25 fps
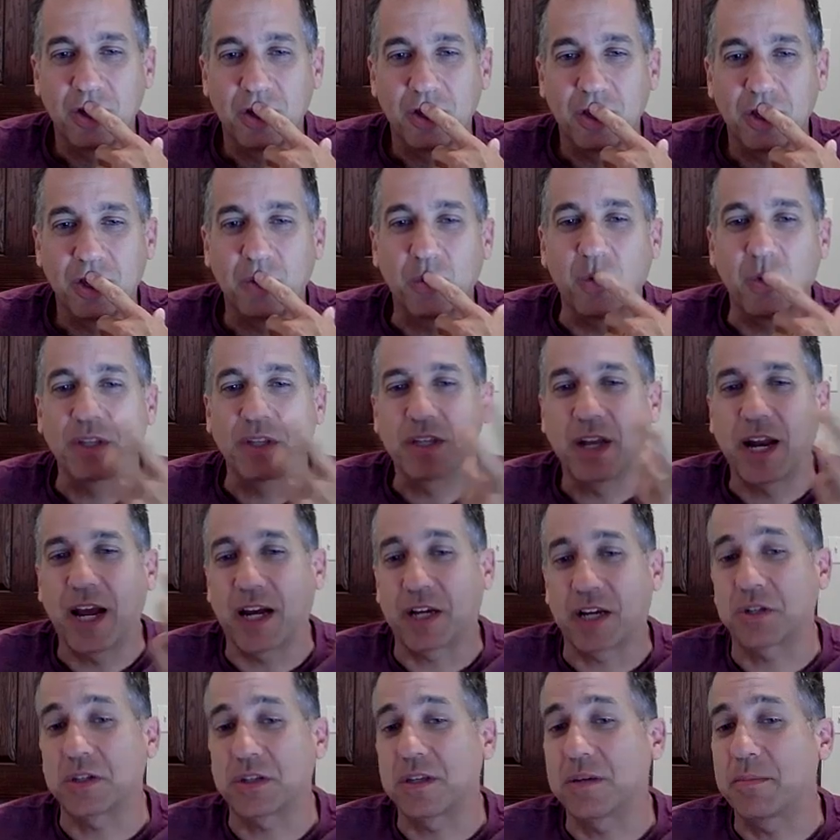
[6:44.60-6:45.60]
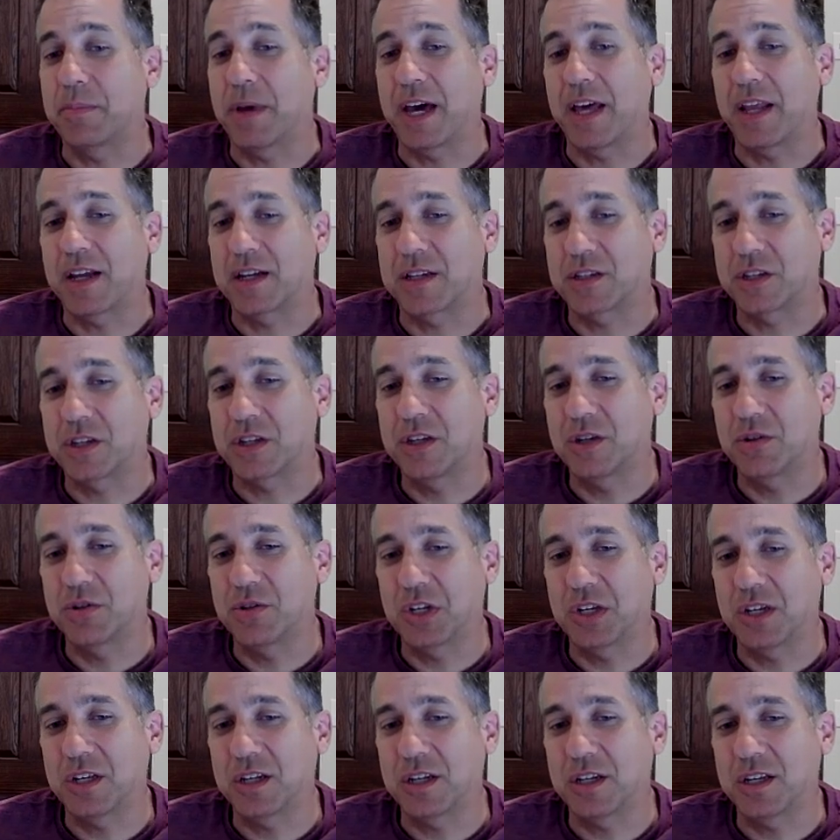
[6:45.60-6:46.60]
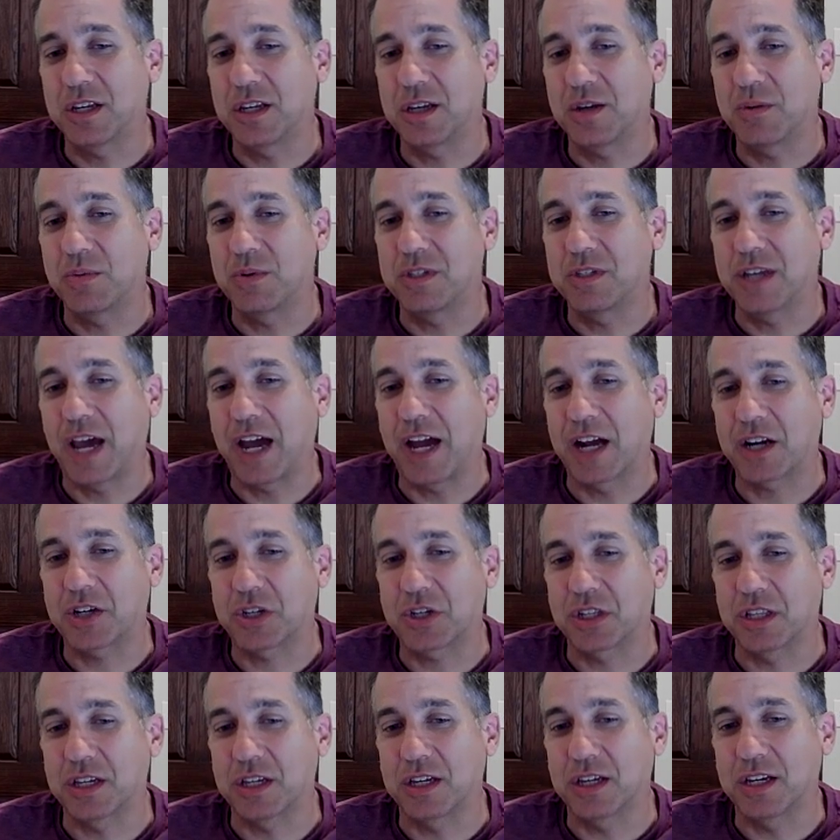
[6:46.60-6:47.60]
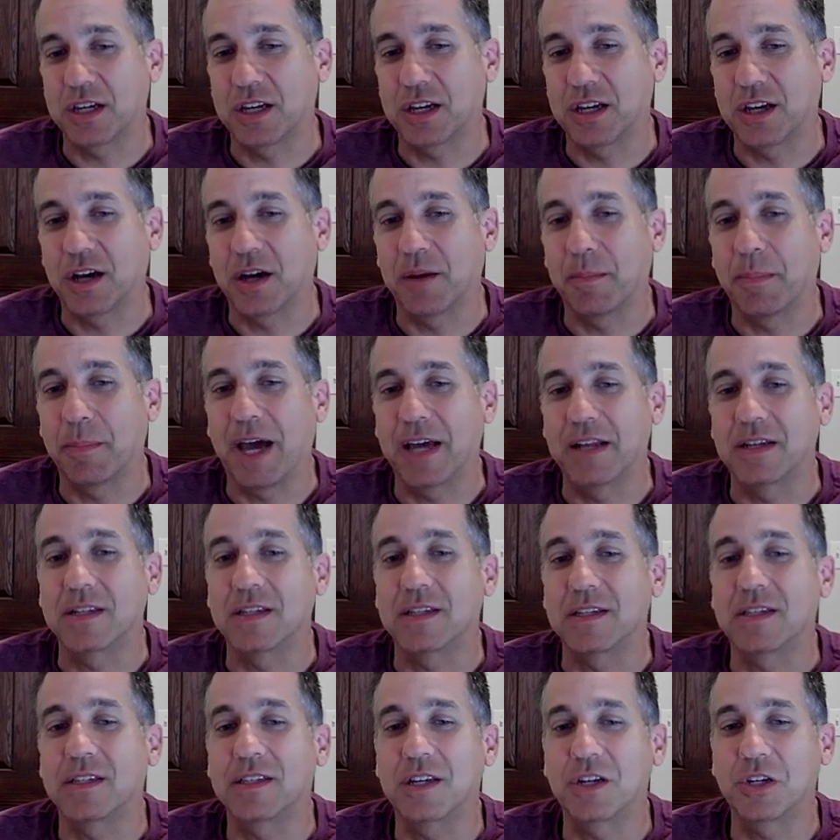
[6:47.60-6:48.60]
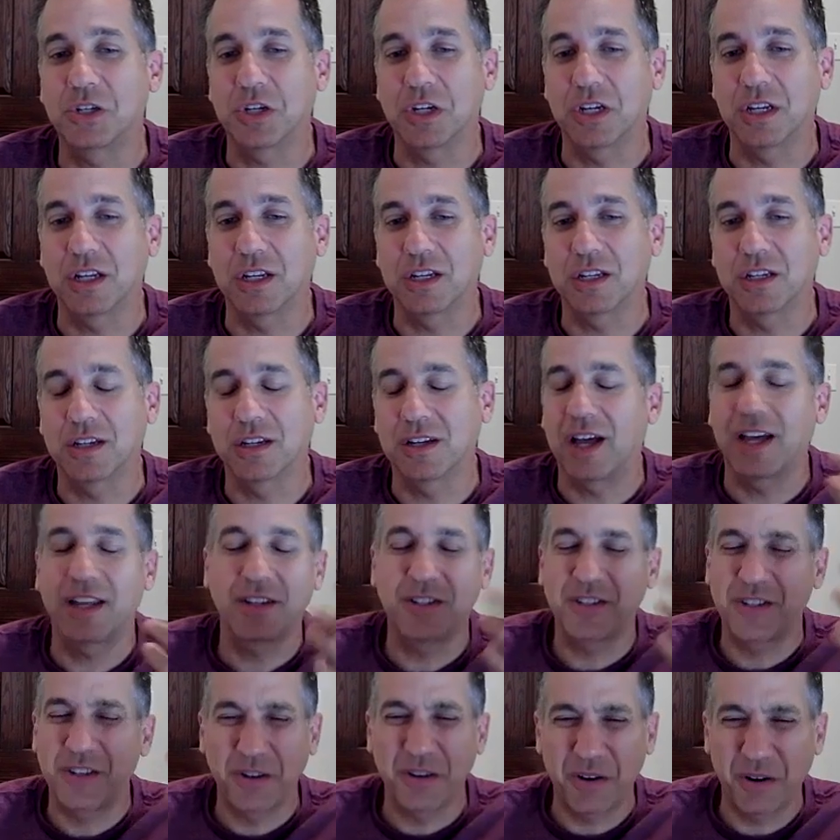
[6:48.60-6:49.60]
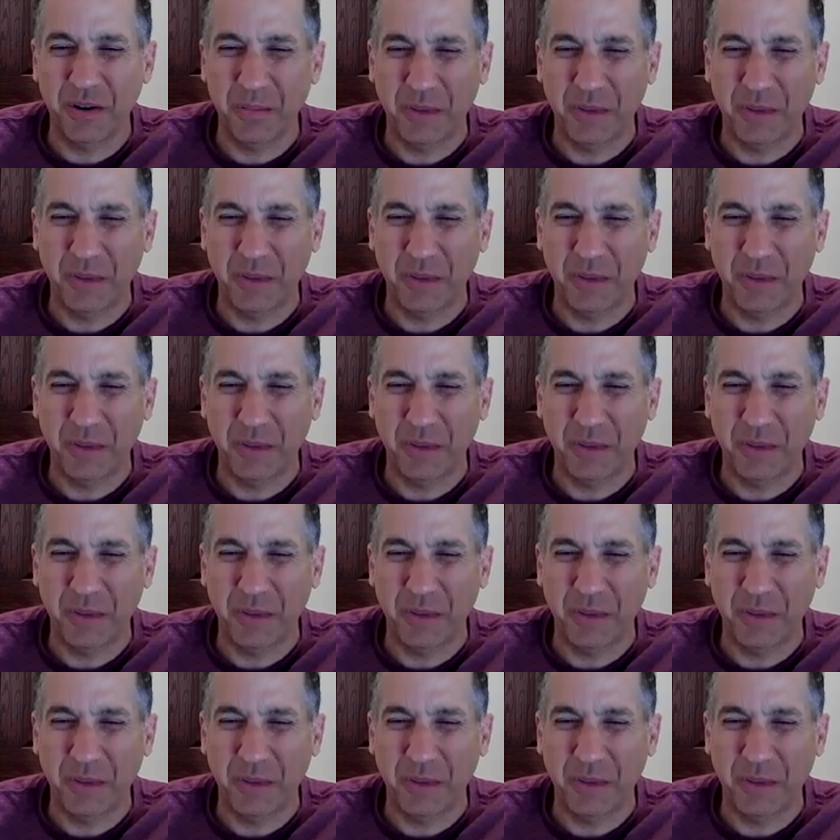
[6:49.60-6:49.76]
it wasn't actually bad execution. It was actually a bad decision. Do you know what I